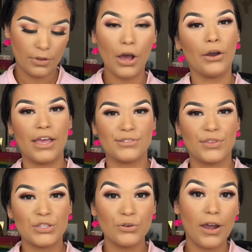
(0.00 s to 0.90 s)
Okay, so
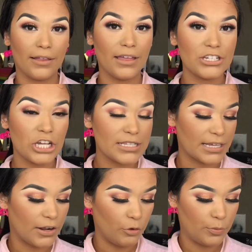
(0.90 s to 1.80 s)
the two highlight shades
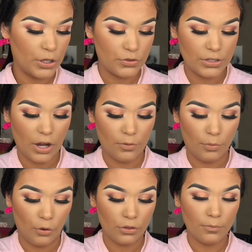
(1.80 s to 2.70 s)
that I will be using are
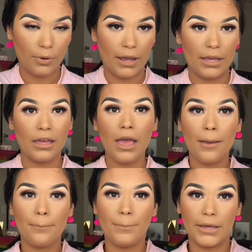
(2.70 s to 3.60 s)
both by
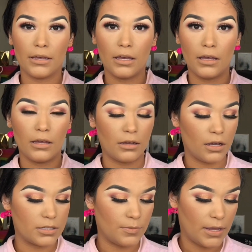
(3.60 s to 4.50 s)
Becca
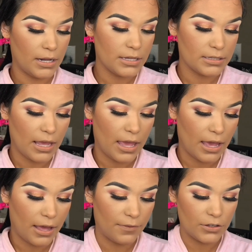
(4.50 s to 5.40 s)
Cosmetics,
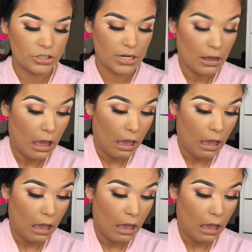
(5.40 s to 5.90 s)
and the shade